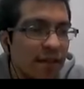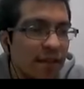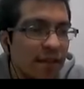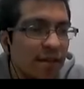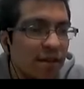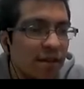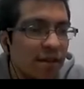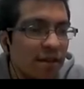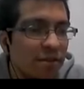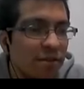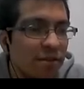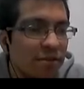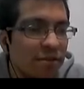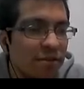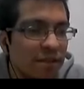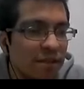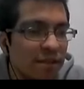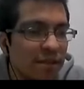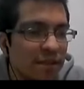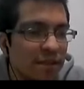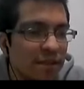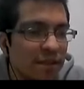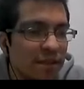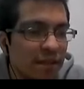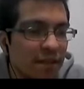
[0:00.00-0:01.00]
on this
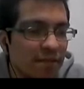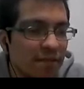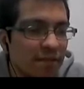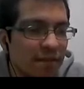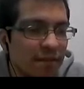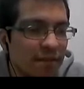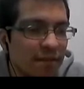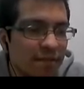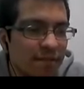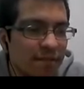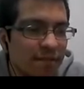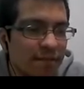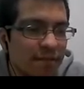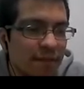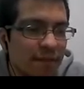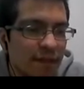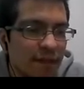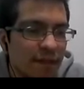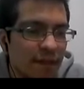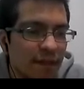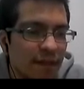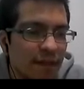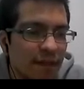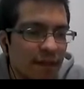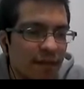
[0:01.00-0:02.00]
table
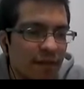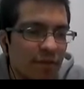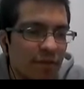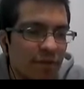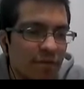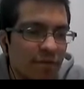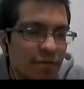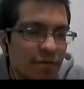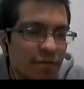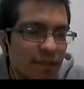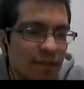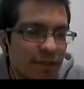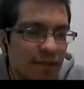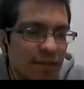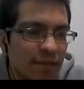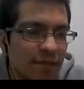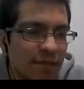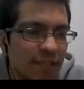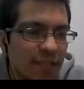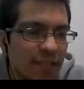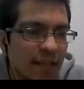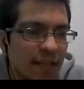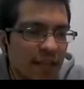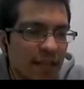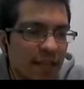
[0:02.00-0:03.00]
and we put them in a
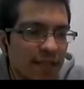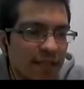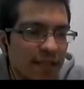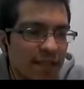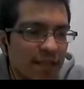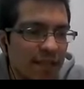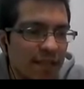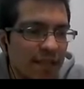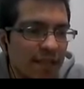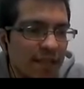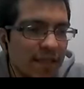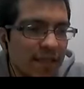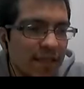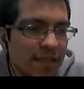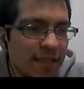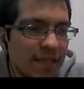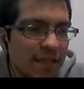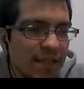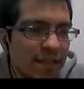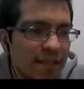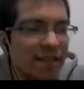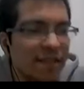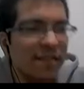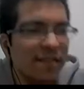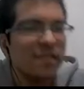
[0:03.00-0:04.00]
list,
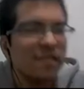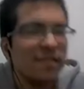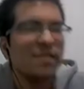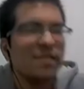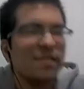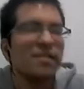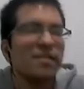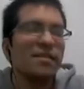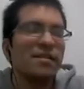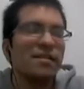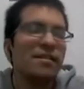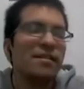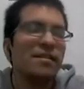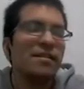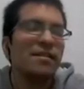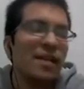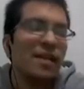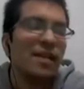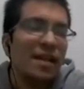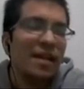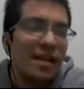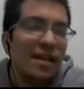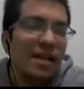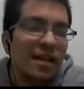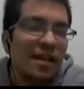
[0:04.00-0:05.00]
and
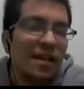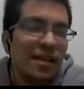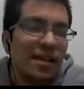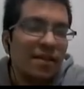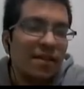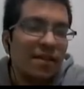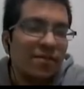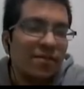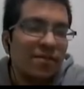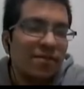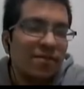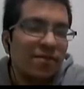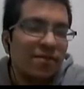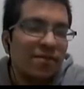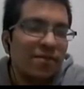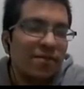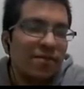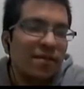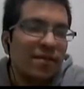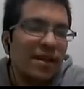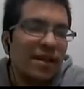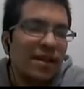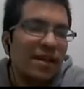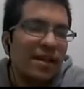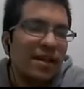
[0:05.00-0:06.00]
if
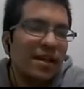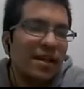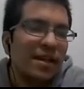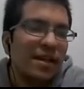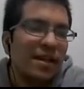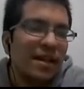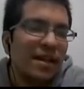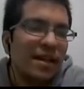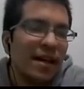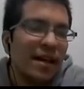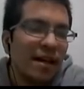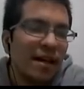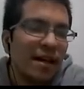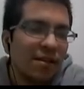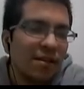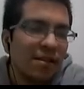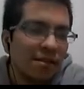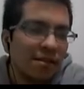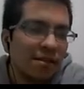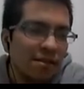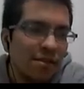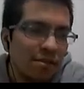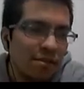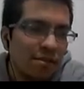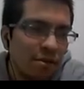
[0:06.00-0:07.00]

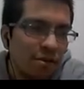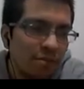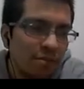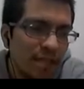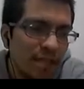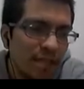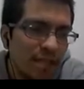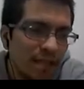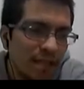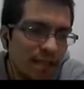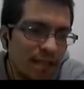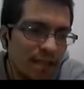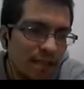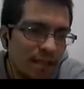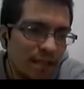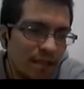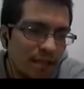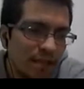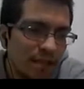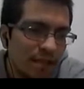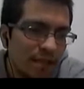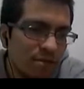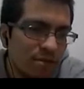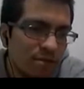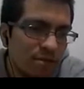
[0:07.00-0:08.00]
an object in the
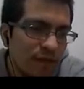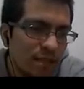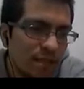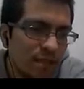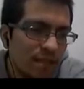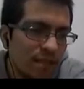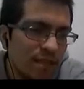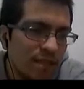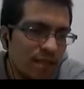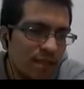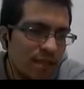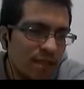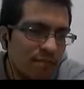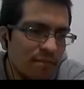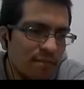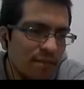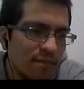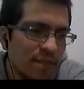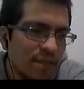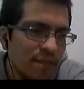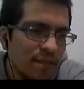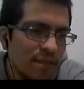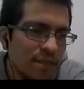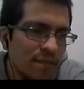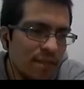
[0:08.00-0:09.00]
solar system
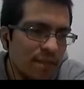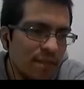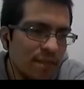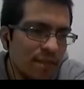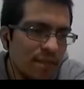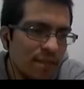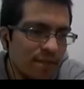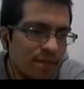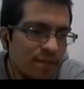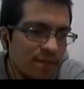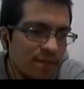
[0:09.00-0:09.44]
ZTF